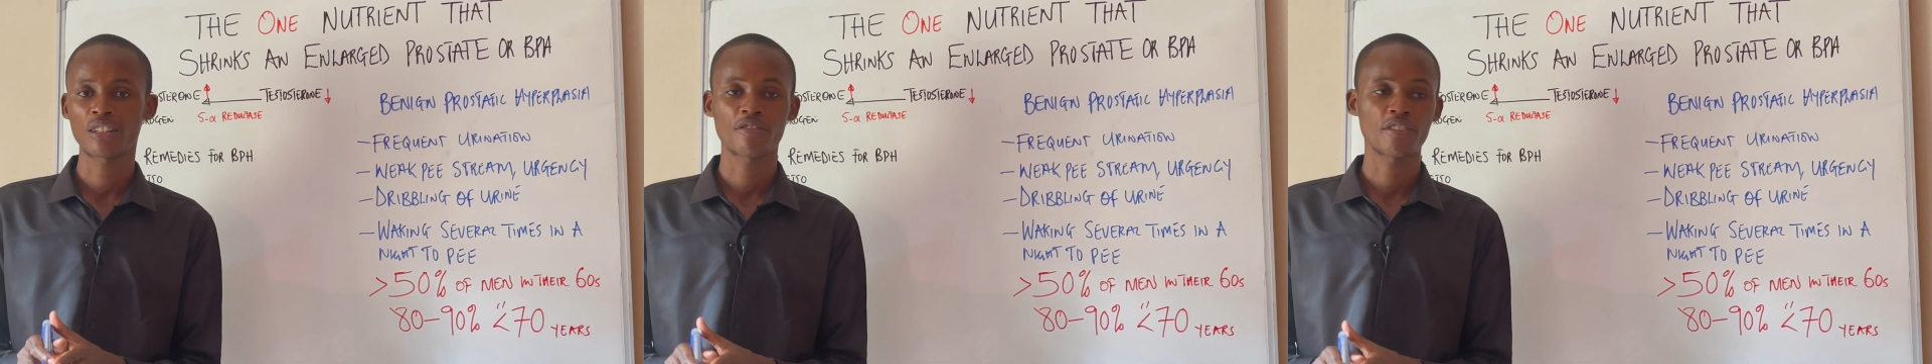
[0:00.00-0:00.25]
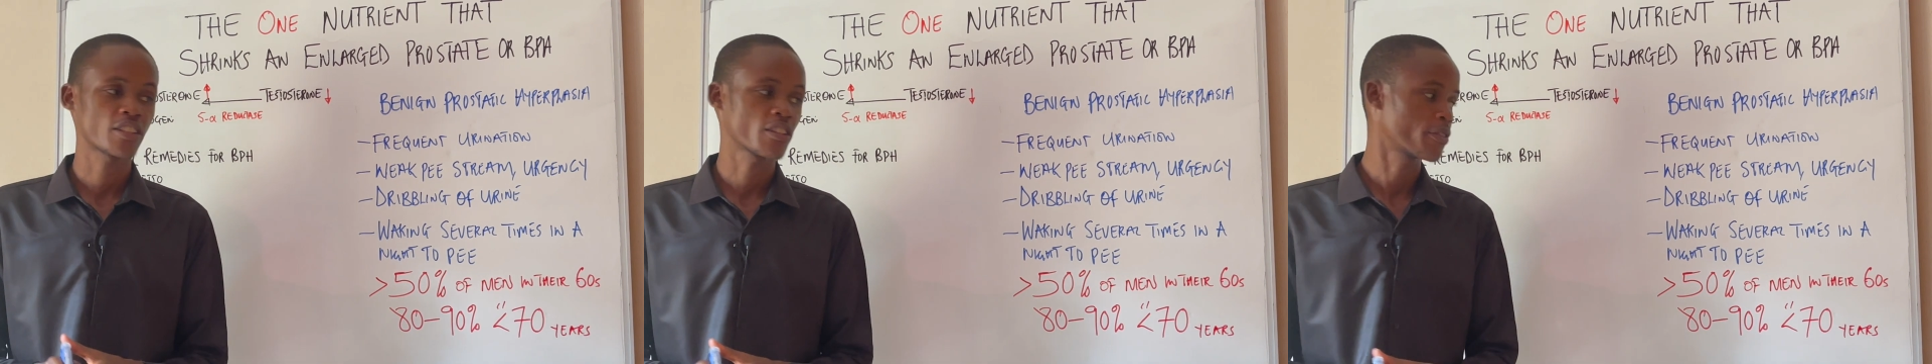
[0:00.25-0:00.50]
to
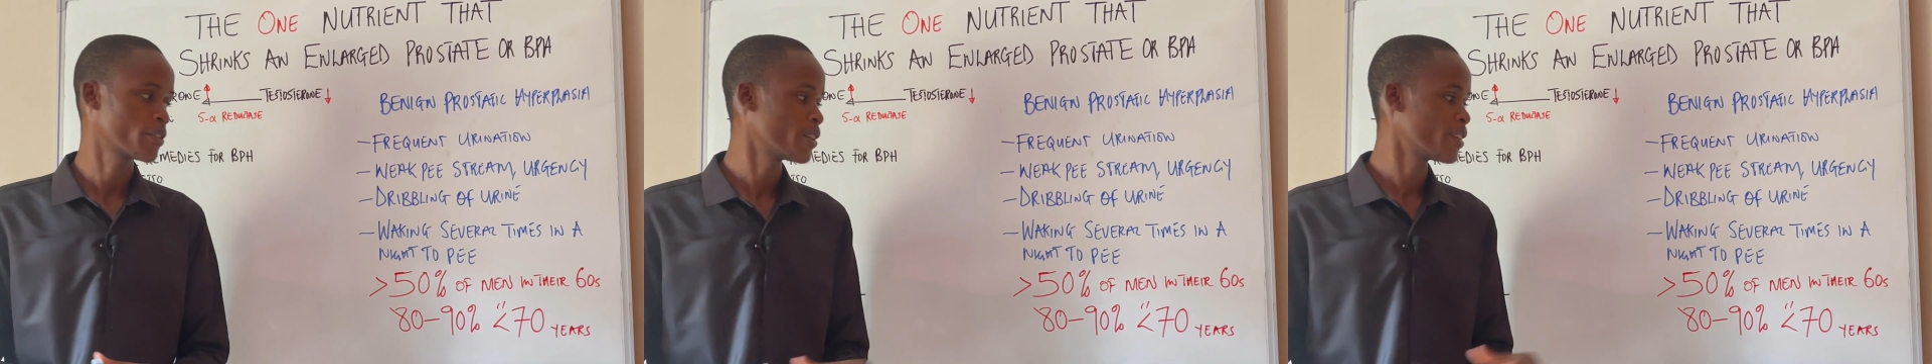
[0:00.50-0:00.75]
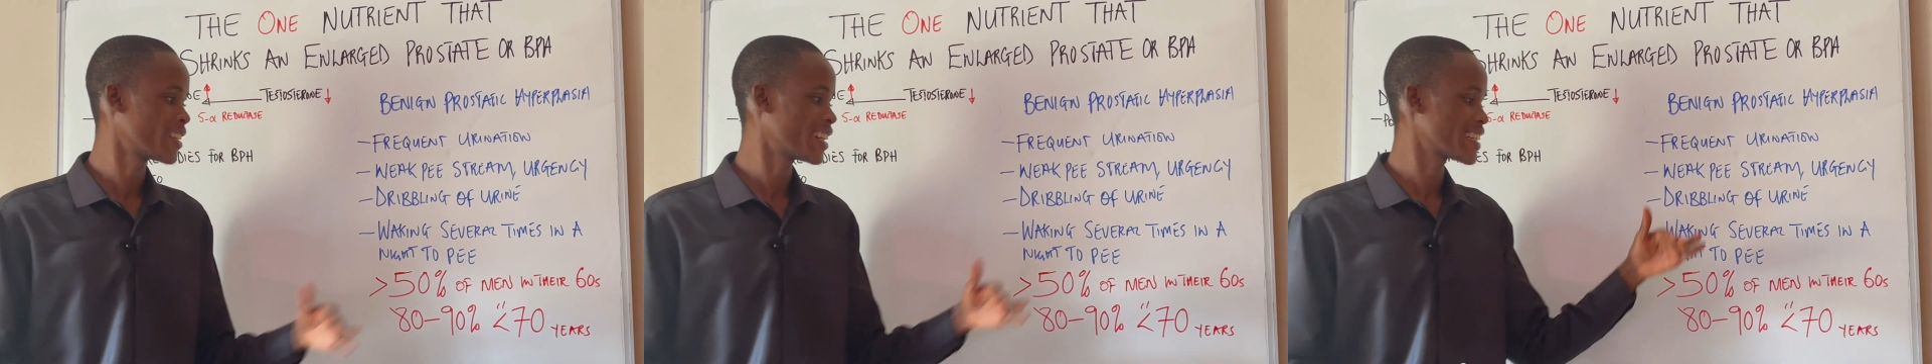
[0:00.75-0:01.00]
first of
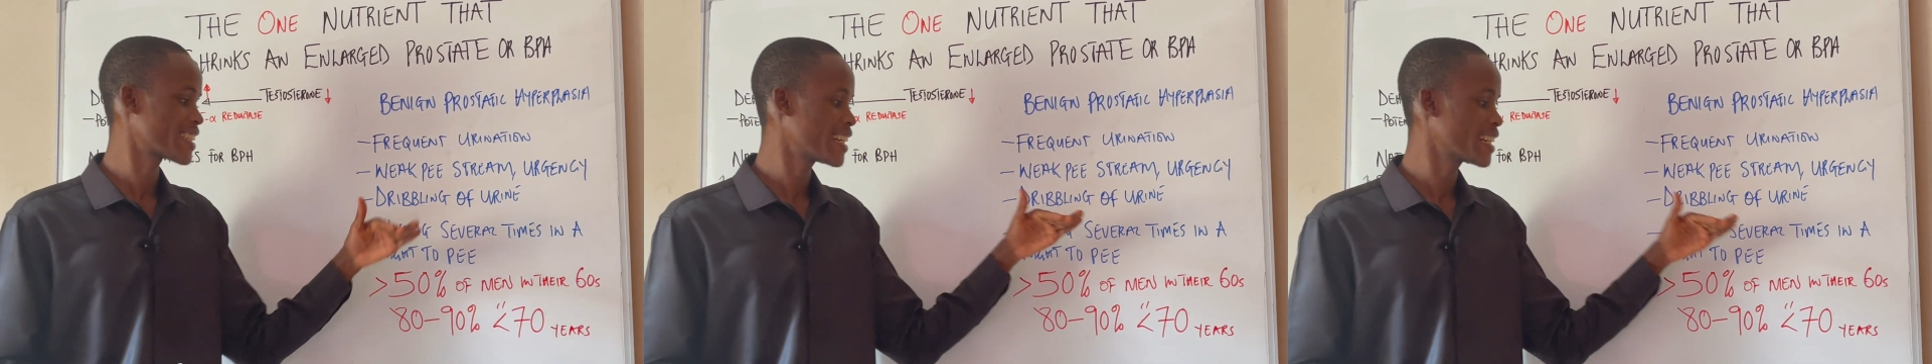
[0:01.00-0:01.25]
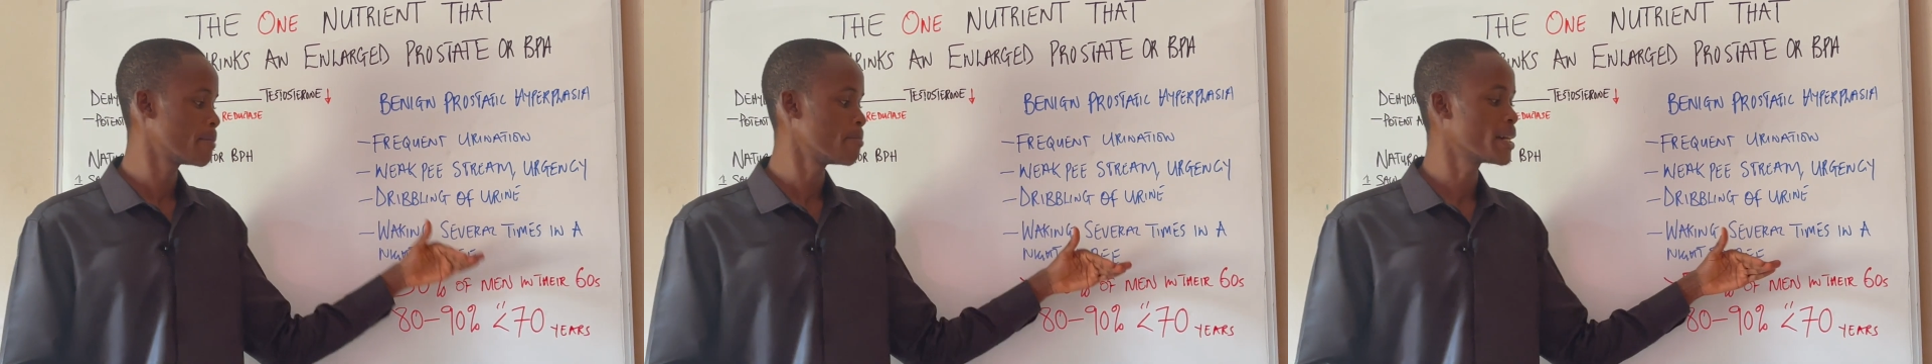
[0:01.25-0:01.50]
all
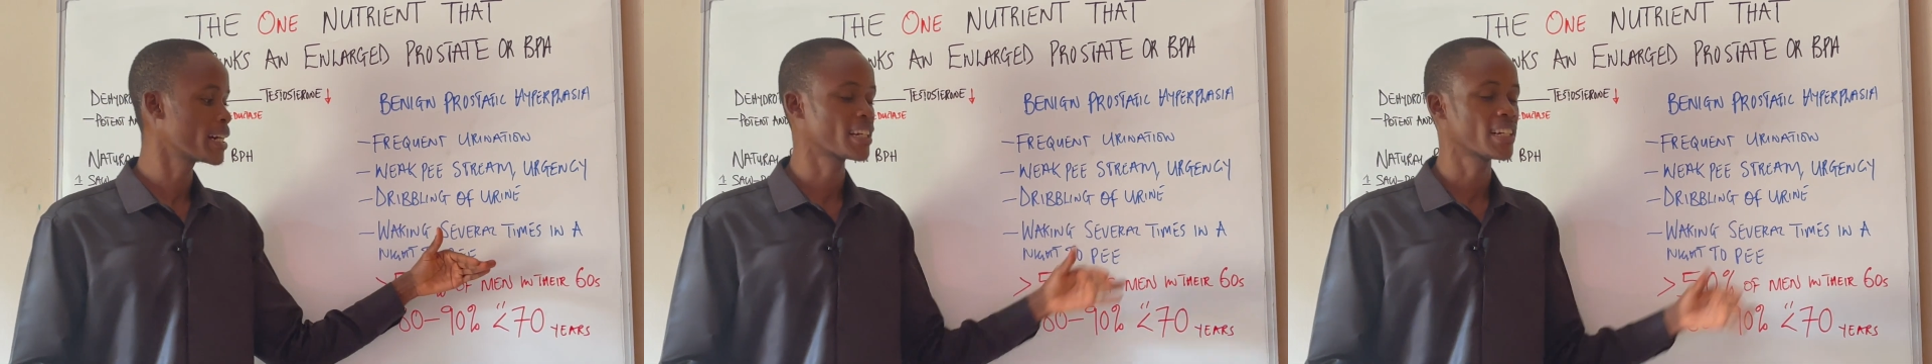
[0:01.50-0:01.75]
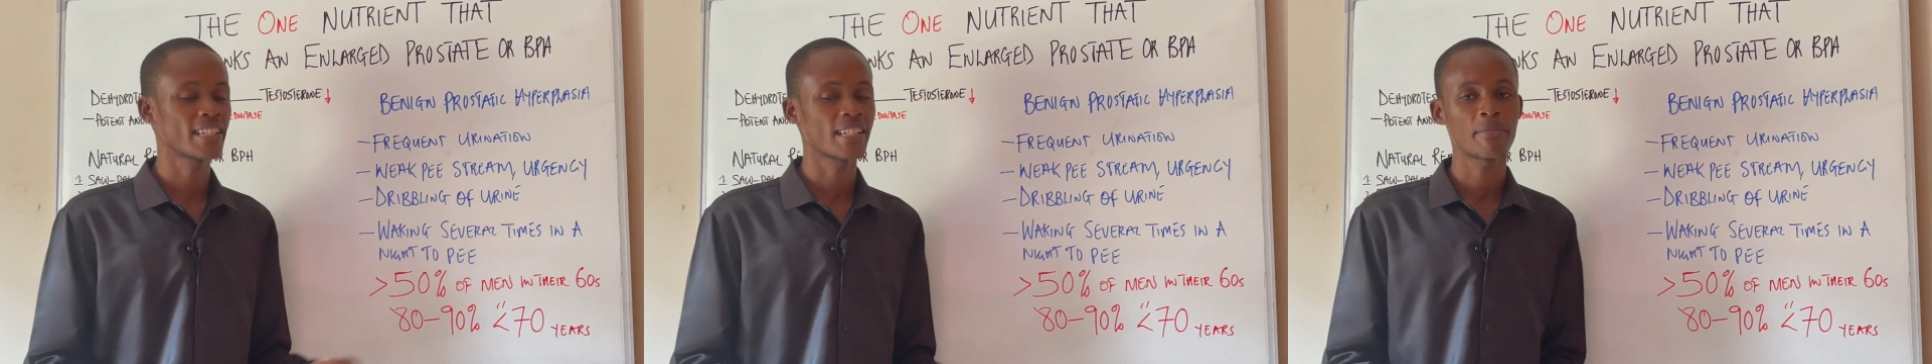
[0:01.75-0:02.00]
understand the
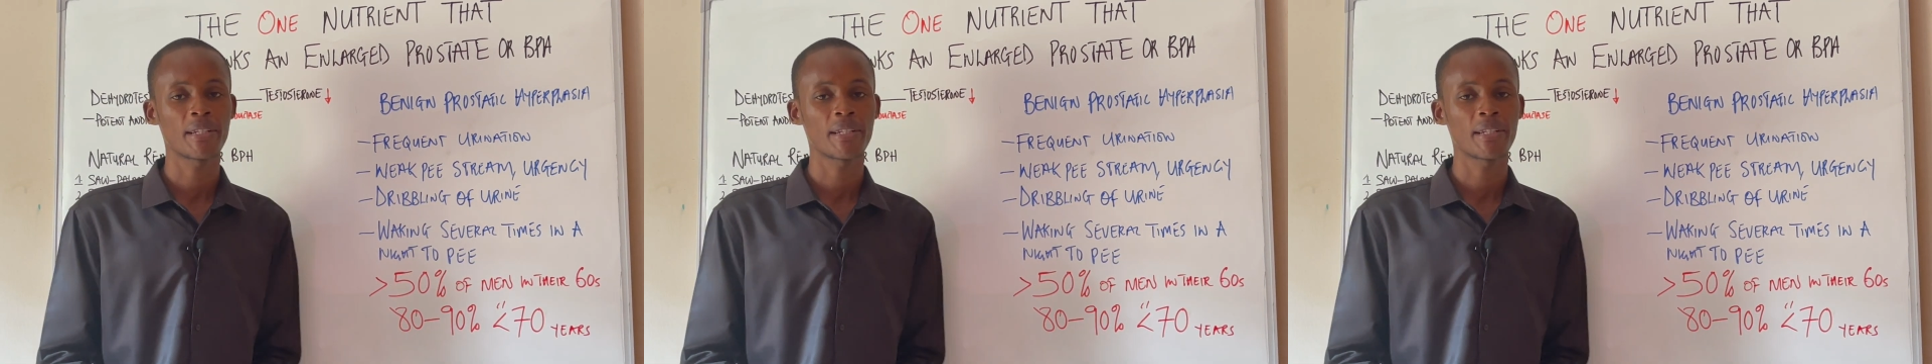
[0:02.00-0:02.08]
mechanism